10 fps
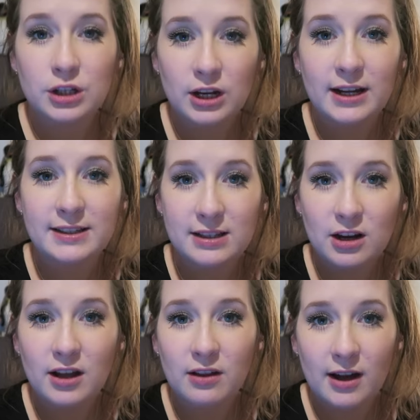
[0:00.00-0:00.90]
Tonight is the
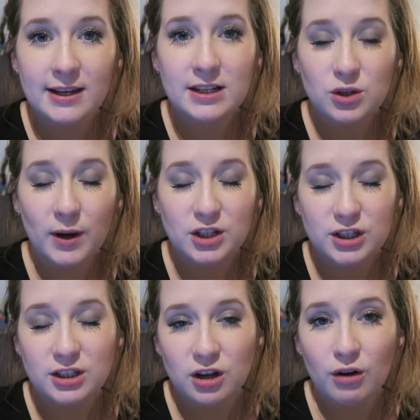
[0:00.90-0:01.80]
night that I need to
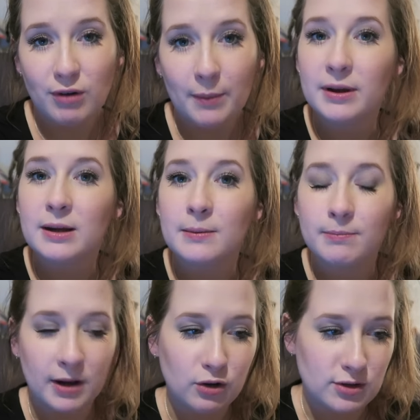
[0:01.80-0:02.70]
actually start
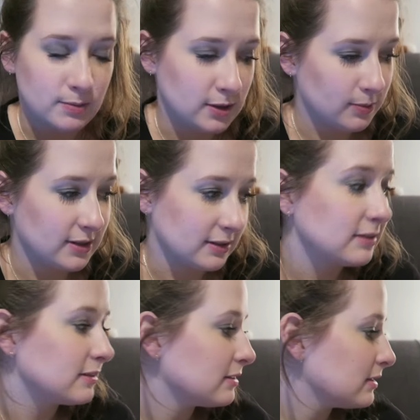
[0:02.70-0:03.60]
wrapping my Christmas
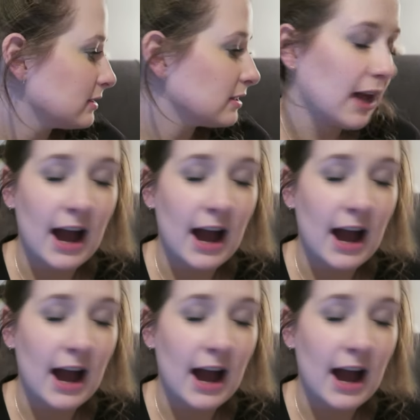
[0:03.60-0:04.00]
presents